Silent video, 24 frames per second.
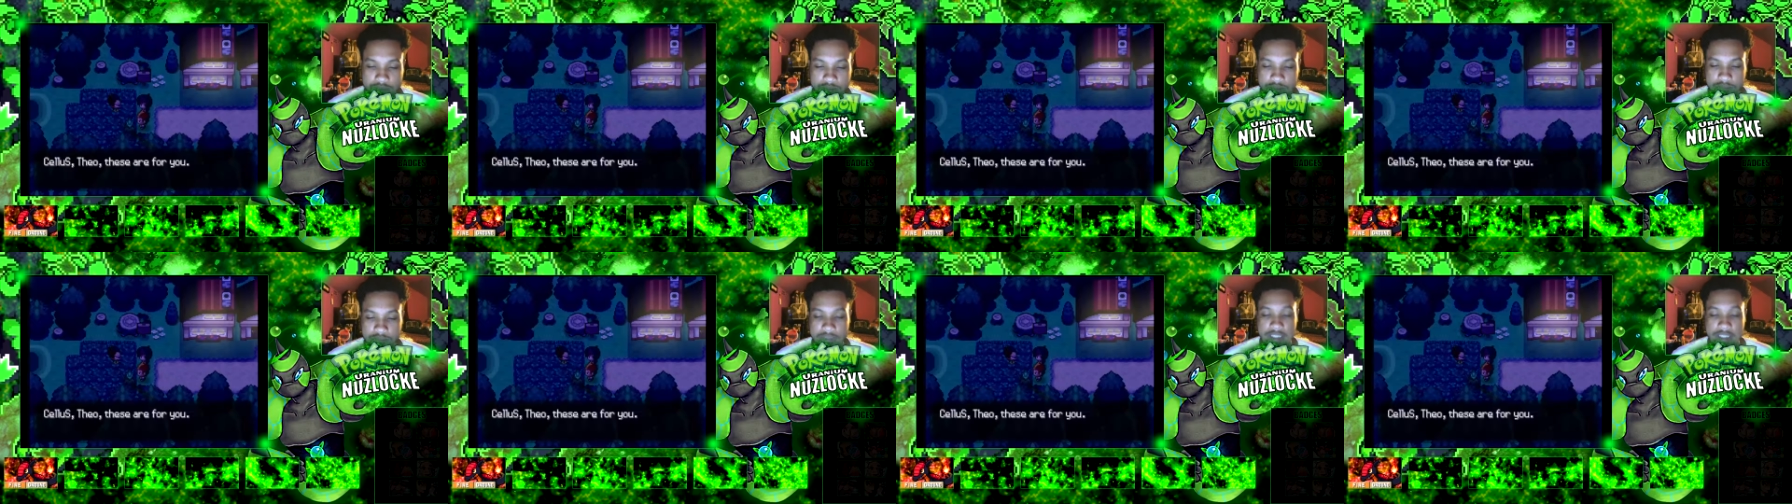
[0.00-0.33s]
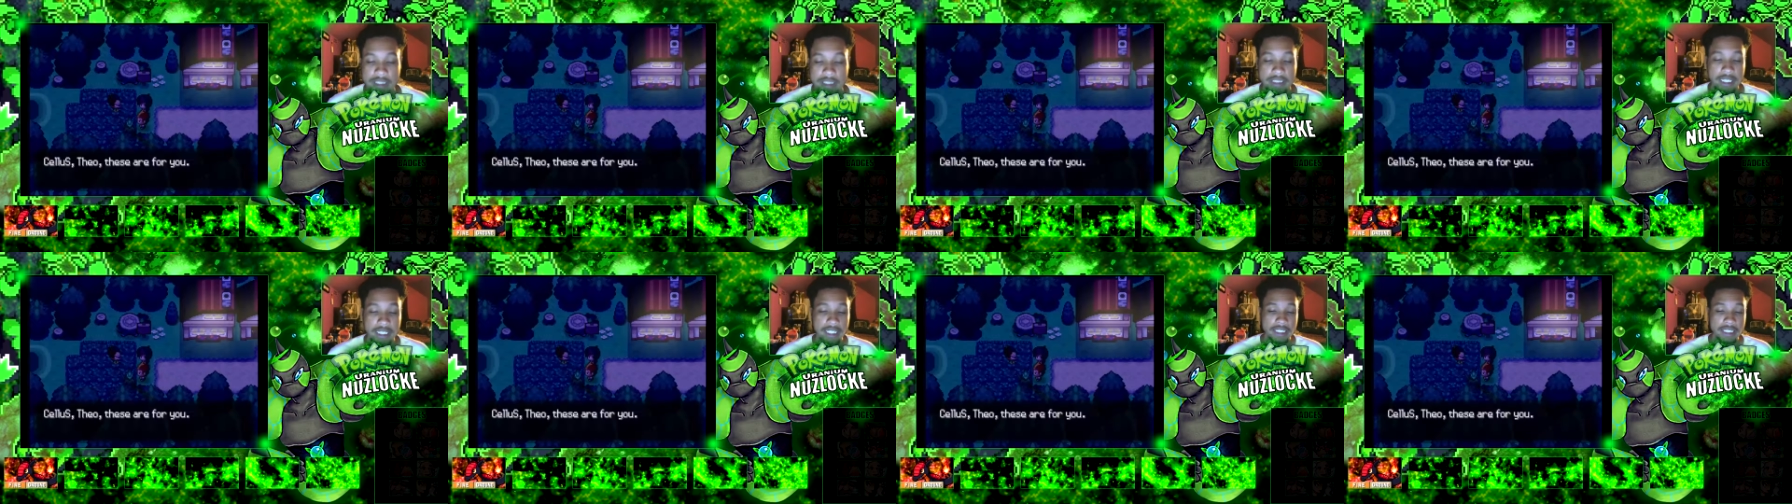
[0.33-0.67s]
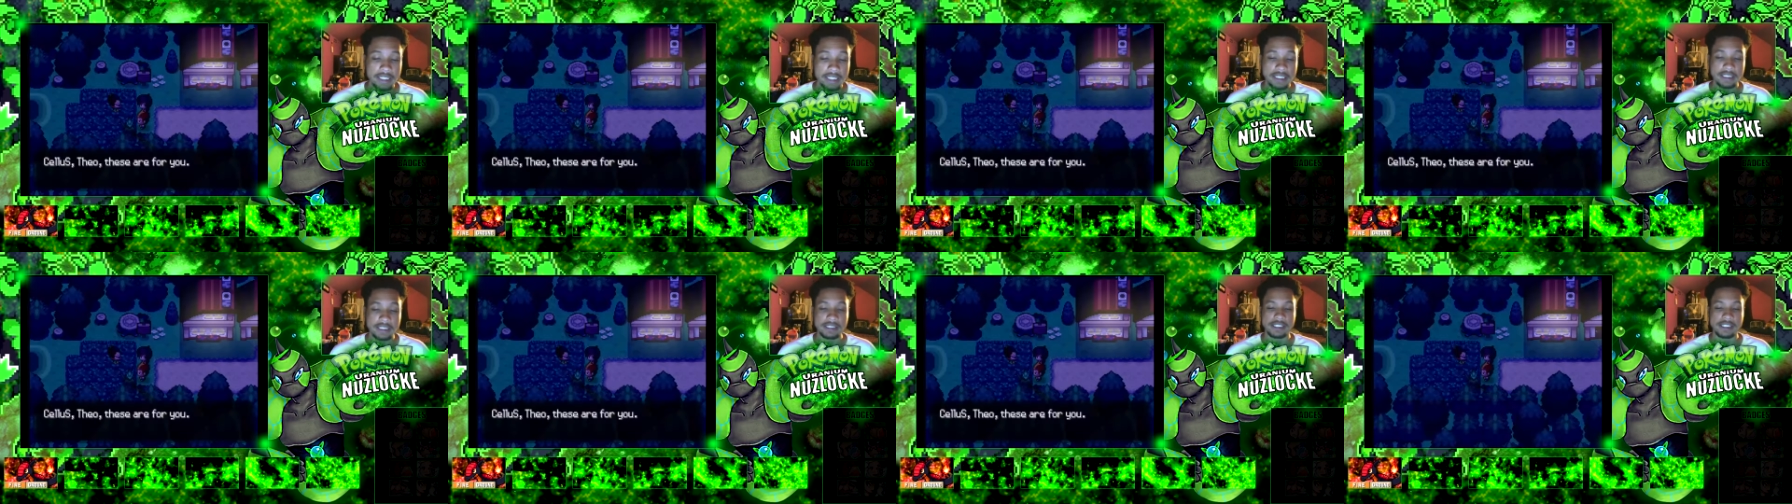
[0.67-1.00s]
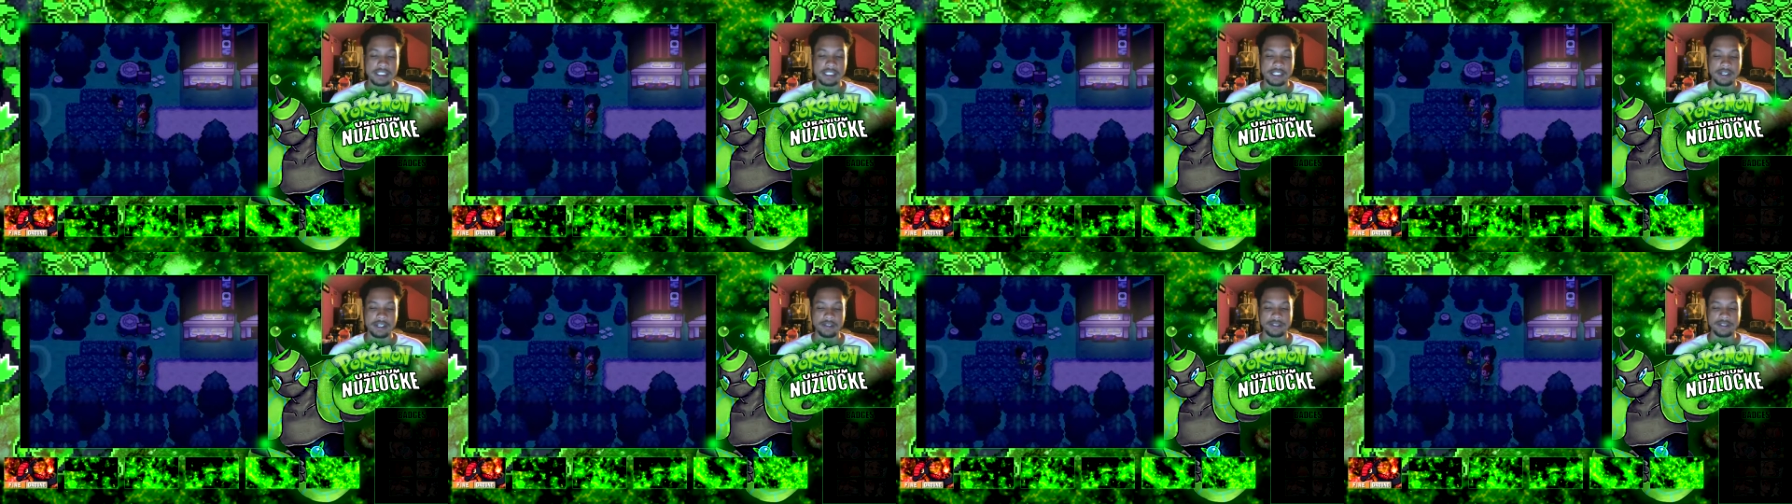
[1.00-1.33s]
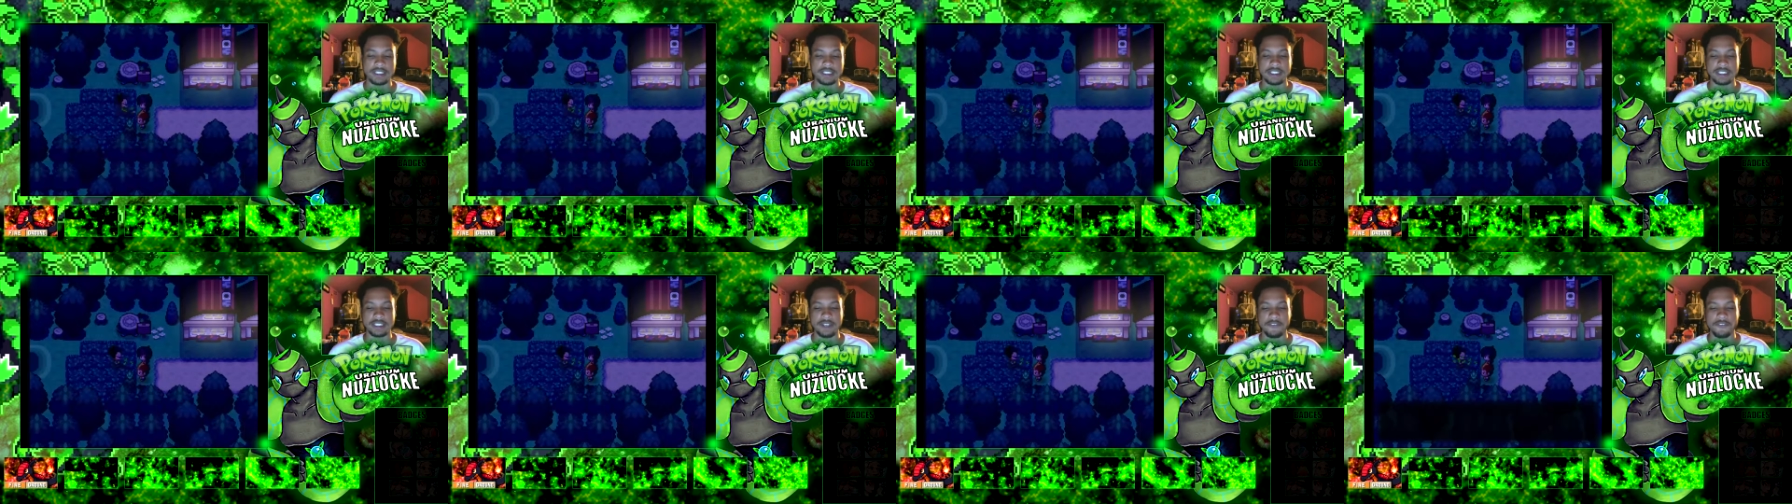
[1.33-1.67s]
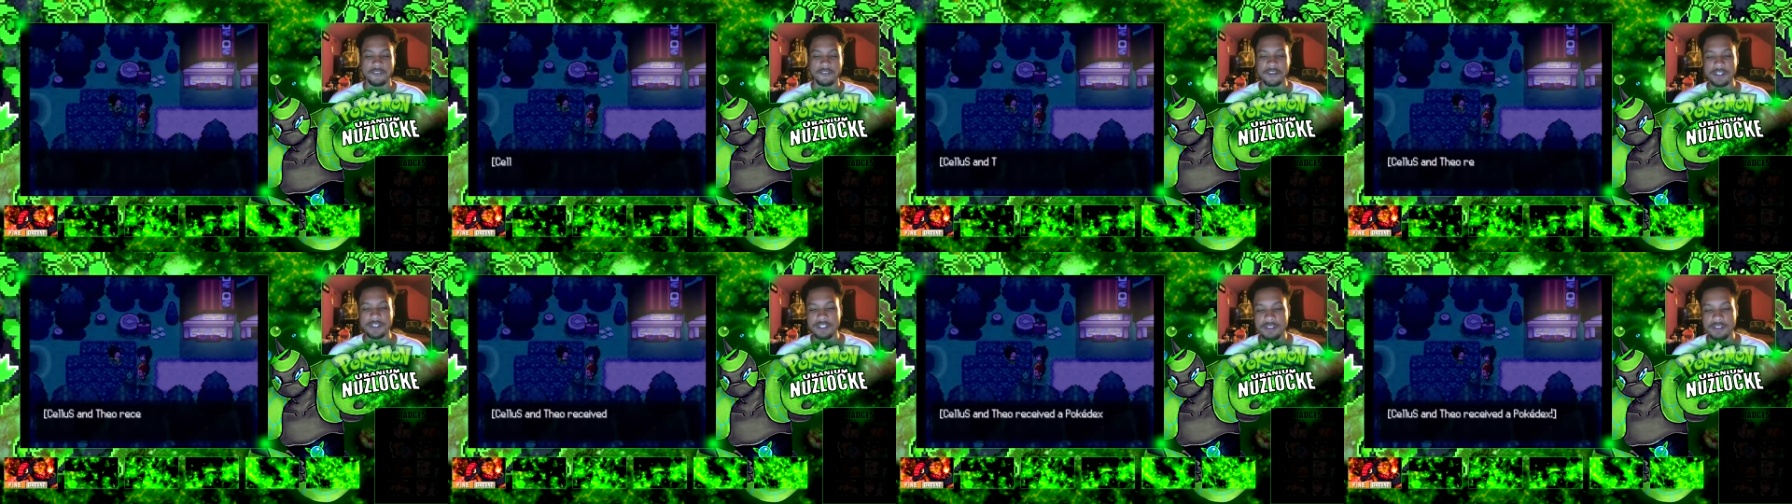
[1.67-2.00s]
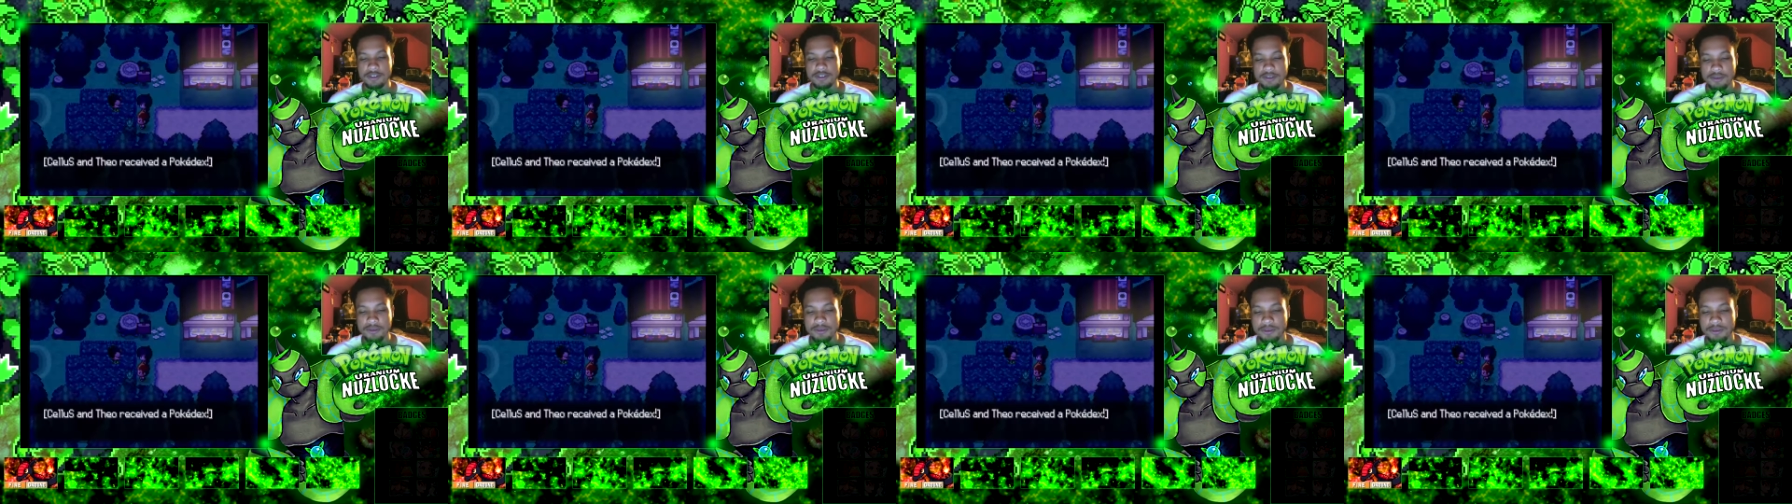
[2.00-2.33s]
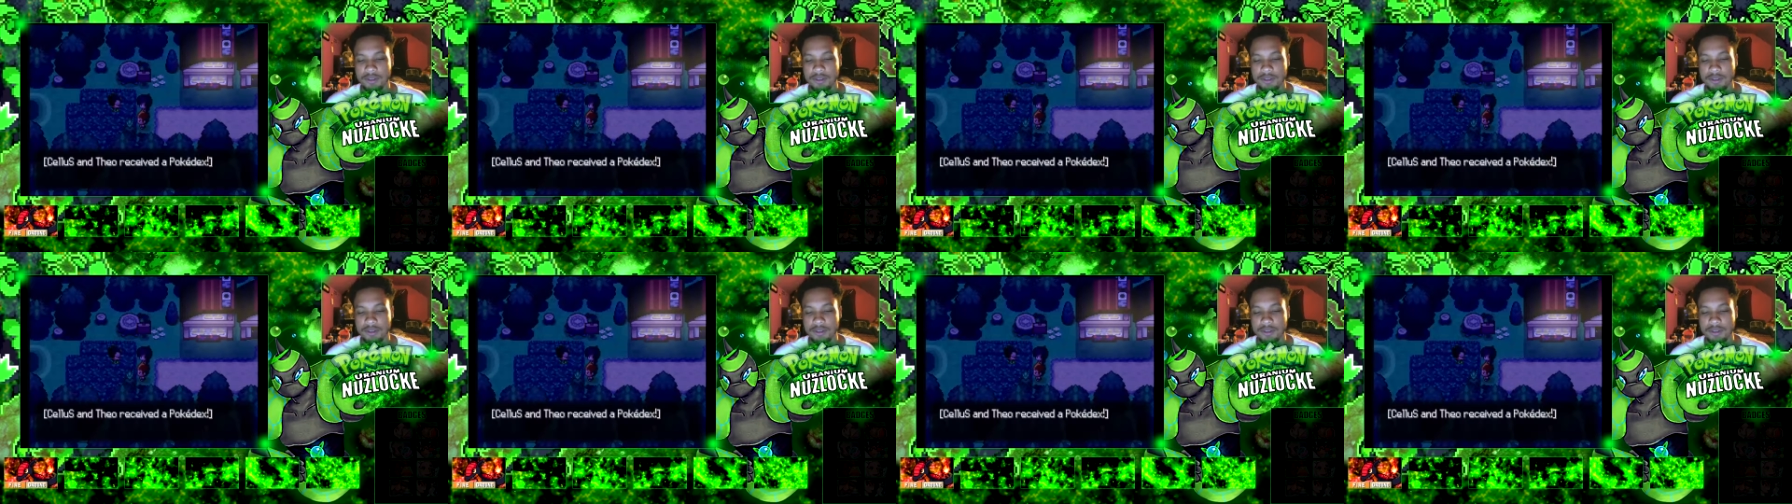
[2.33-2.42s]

Celestio, these are for you.